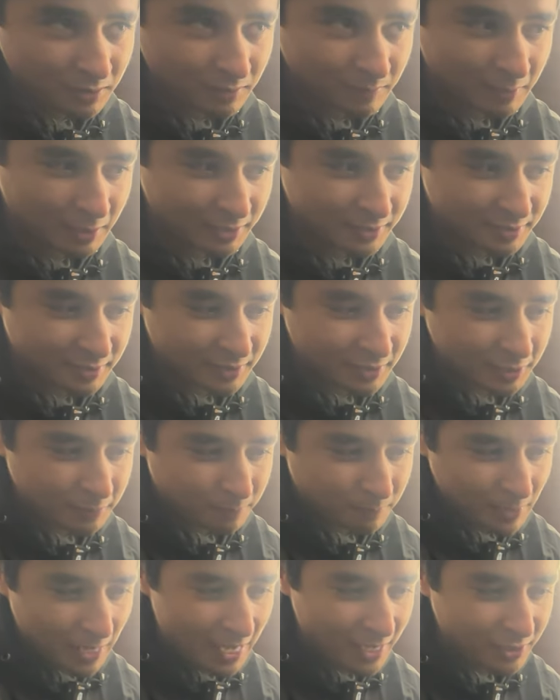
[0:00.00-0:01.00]
because this
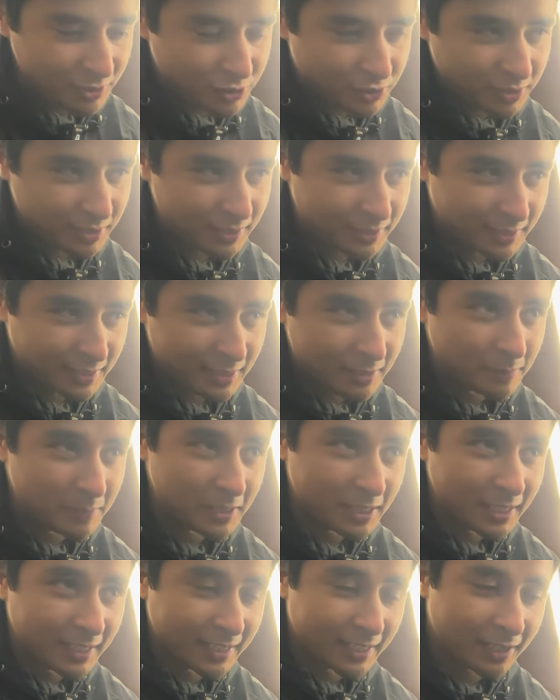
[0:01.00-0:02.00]
edge is going to
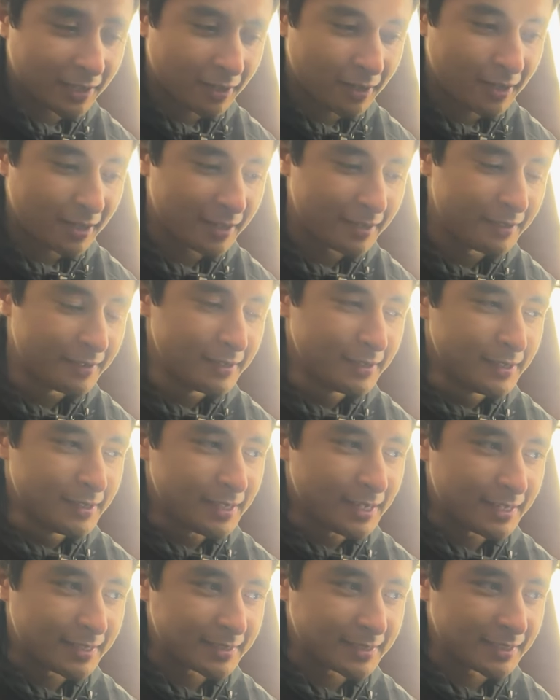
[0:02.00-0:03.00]
be getting caught
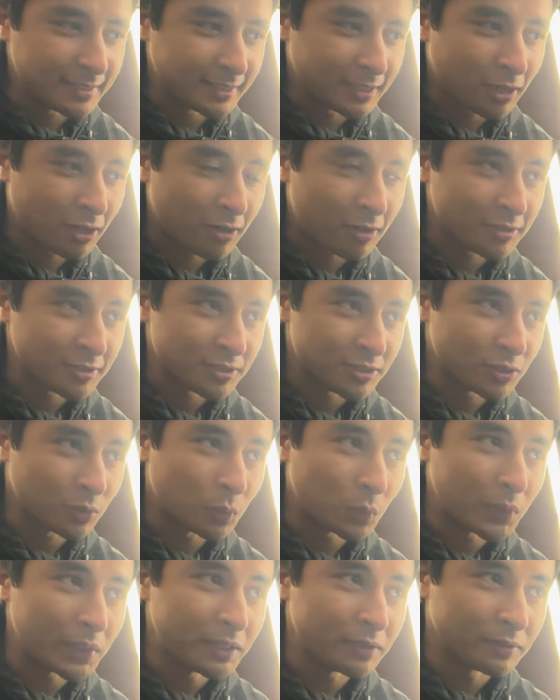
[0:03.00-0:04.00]
and is gonna cause the
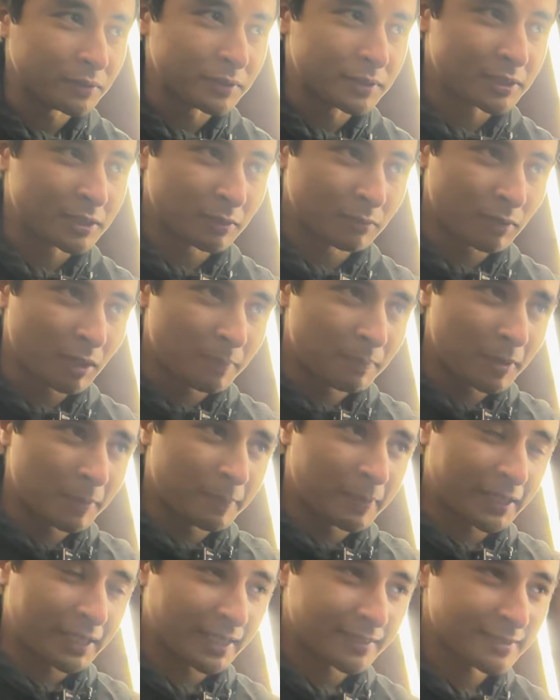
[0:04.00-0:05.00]
wheel to rub
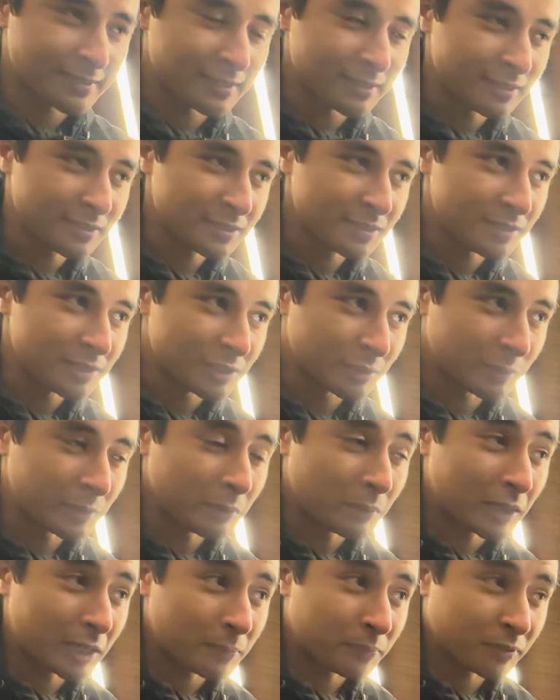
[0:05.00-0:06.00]
up against this. So we
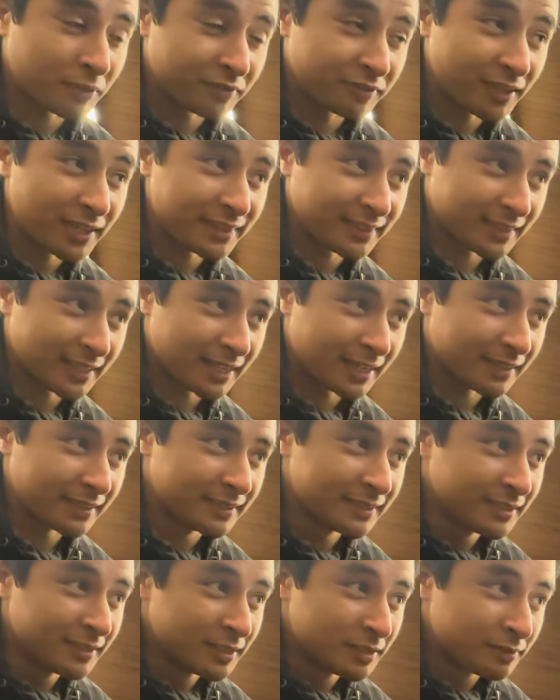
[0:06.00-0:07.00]
wanna prevent that
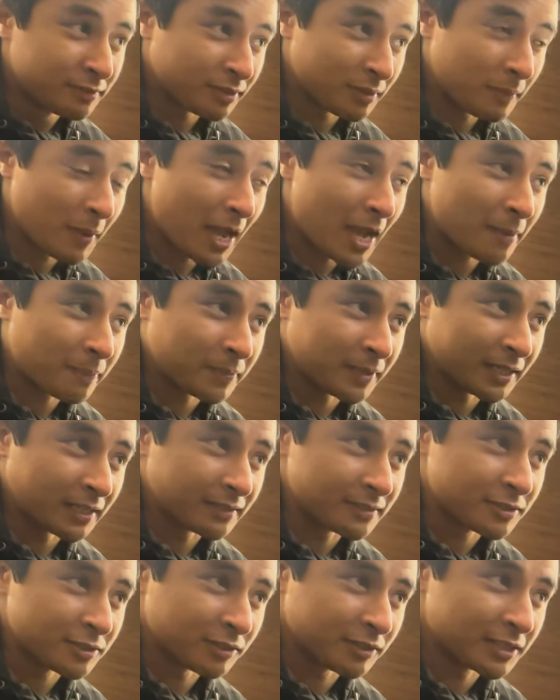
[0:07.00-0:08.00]
from happening.
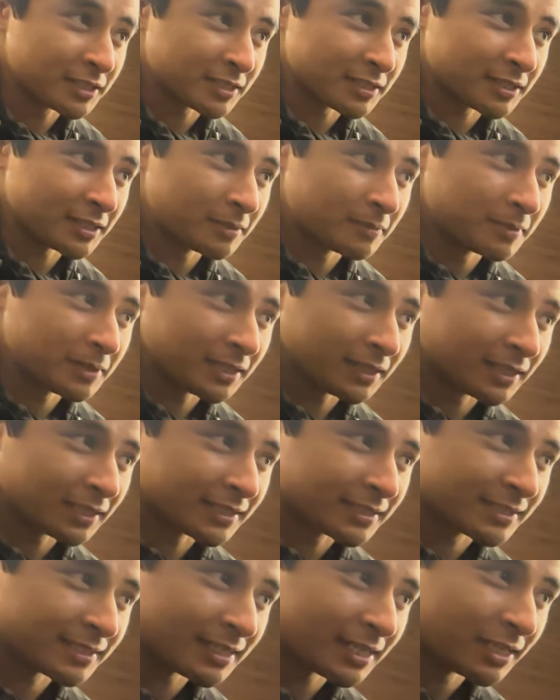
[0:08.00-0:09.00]
So this is gonna be
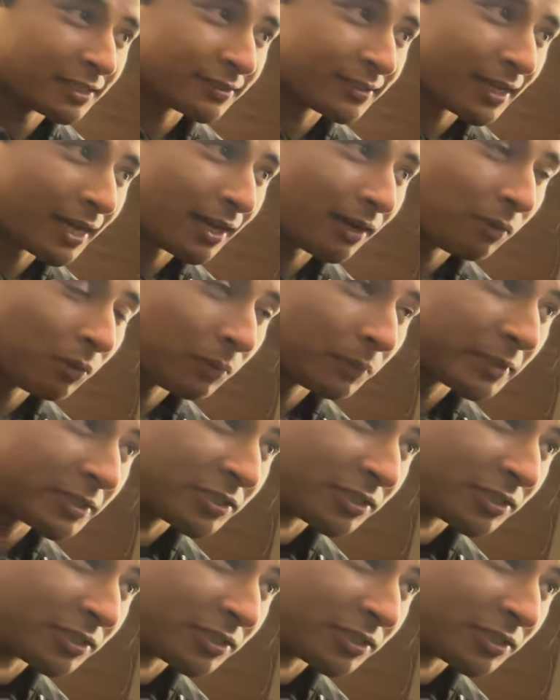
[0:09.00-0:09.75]
the stage now where we